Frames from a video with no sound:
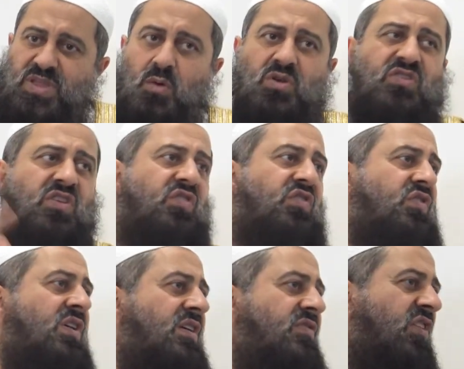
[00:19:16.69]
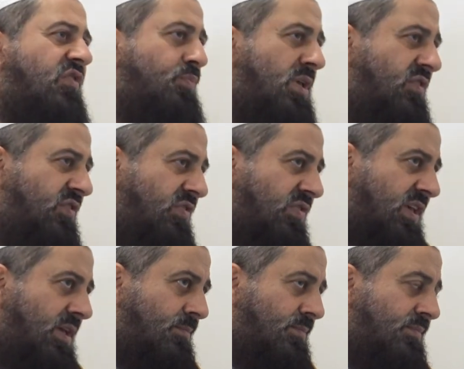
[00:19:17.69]
keep away from that which is
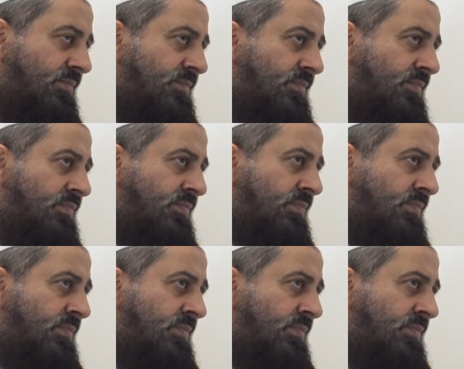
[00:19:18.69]
displeasing to Him.